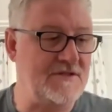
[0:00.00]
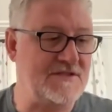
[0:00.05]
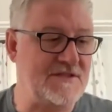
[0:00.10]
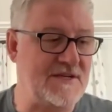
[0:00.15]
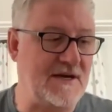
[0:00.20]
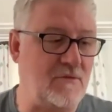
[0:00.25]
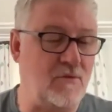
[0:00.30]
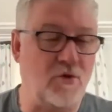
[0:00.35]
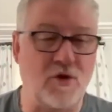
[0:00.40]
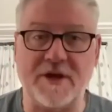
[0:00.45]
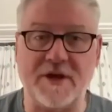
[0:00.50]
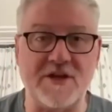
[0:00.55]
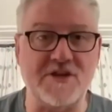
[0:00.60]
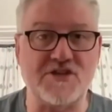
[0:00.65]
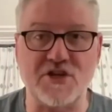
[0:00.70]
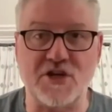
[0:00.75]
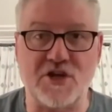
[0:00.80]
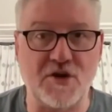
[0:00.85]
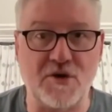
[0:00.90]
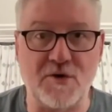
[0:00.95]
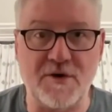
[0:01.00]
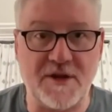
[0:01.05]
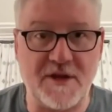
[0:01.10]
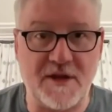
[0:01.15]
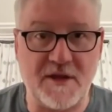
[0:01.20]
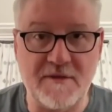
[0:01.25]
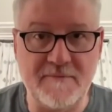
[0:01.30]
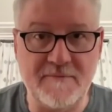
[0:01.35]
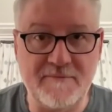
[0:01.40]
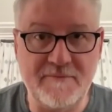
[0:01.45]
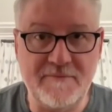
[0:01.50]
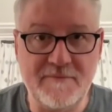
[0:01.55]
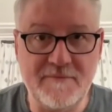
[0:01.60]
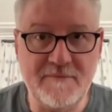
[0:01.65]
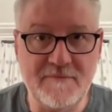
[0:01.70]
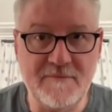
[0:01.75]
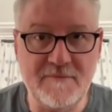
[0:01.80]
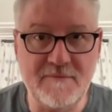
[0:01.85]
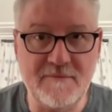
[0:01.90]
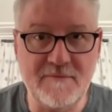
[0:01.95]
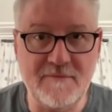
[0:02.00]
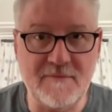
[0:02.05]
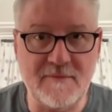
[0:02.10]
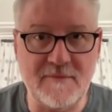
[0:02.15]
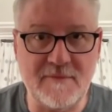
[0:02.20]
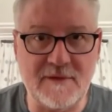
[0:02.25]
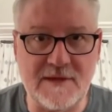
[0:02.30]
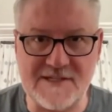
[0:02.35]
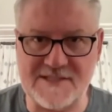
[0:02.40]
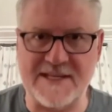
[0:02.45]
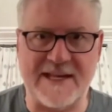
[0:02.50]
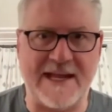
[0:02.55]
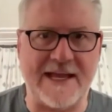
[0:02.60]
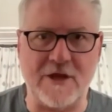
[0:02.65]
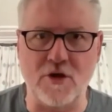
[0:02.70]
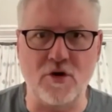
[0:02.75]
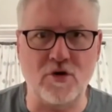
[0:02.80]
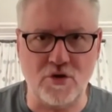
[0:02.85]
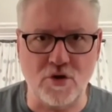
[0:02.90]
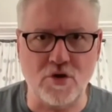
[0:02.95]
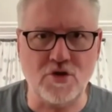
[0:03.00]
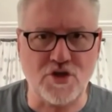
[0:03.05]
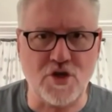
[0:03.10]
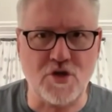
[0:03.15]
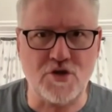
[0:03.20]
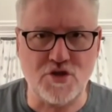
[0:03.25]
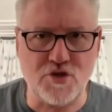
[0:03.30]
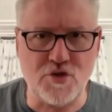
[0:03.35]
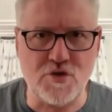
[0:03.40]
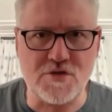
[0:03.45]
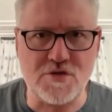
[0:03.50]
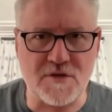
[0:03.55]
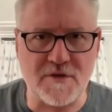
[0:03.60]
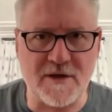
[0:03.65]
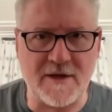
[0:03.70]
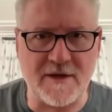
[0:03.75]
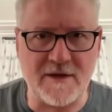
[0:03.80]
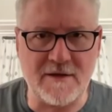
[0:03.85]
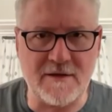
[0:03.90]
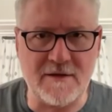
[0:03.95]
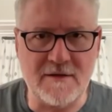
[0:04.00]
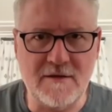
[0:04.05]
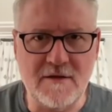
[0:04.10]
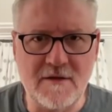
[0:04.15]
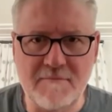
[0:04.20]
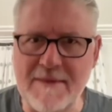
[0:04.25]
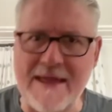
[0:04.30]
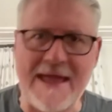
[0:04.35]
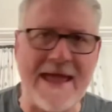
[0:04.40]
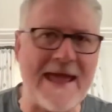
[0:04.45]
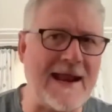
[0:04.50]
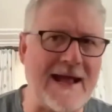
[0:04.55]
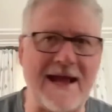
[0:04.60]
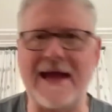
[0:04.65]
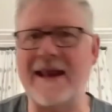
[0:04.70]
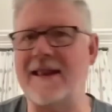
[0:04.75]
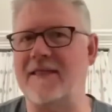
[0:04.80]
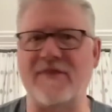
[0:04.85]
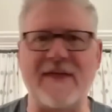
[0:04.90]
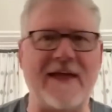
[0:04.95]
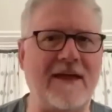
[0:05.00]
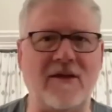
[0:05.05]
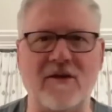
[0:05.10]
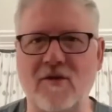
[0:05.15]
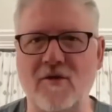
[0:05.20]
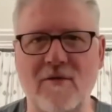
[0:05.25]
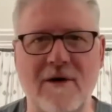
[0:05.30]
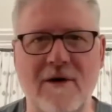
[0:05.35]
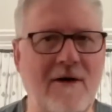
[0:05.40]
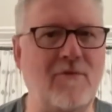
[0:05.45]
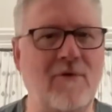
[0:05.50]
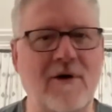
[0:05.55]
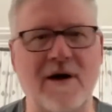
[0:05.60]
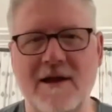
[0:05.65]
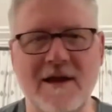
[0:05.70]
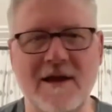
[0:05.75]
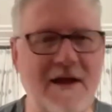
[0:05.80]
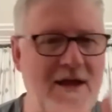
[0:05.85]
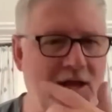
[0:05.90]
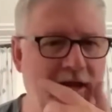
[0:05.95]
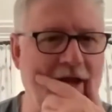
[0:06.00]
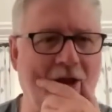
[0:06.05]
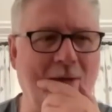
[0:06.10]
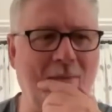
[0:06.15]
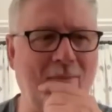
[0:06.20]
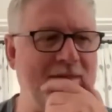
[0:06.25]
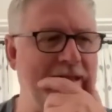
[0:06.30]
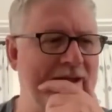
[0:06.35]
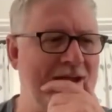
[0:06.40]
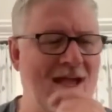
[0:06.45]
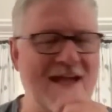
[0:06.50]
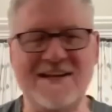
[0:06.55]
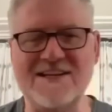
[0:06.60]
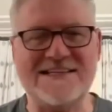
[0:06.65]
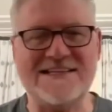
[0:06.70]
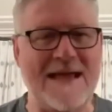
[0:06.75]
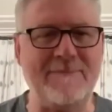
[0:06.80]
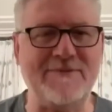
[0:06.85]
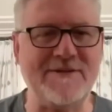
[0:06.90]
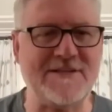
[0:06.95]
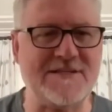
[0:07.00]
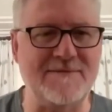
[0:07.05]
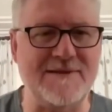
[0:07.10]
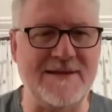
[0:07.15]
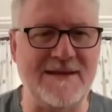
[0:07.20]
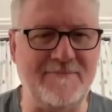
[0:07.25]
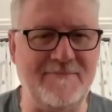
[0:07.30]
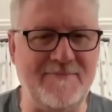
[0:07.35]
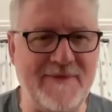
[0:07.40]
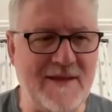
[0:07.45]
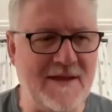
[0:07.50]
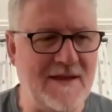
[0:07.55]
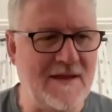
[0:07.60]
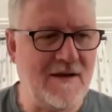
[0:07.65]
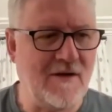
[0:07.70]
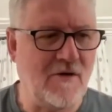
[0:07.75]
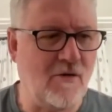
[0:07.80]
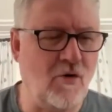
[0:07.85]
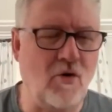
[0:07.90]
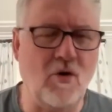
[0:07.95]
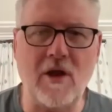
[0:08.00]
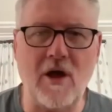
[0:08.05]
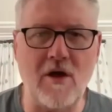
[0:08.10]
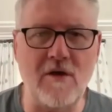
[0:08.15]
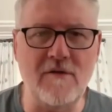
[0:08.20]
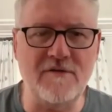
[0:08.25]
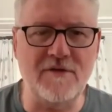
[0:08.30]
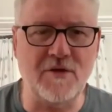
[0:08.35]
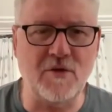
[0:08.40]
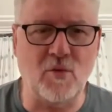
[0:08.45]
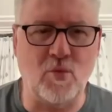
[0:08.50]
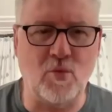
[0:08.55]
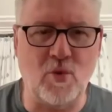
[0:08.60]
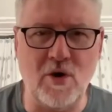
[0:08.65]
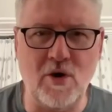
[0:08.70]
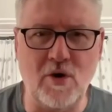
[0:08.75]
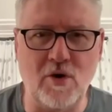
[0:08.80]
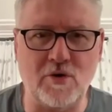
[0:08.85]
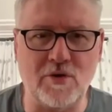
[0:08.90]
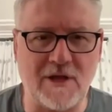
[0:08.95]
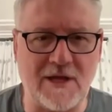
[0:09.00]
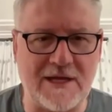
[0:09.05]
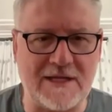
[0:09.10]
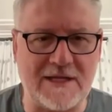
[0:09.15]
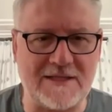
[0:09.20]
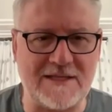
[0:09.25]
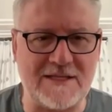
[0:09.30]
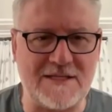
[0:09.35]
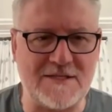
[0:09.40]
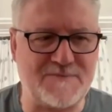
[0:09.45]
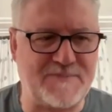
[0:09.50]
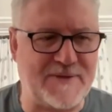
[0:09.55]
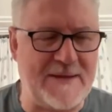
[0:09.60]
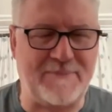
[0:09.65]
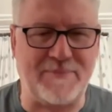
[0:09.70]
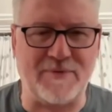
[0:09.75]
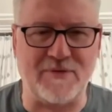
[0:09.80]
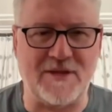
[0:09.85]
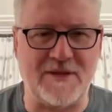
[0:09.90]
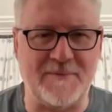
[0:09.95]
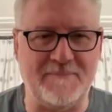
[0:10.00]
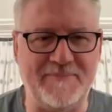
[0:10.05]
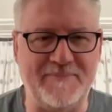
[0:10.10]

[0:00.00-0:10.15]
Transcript: working security. He said, "Hey, you're Joe the Juicer, aren't you? Man, I got to thank you. You know, it just happens to be all over the world, like these people that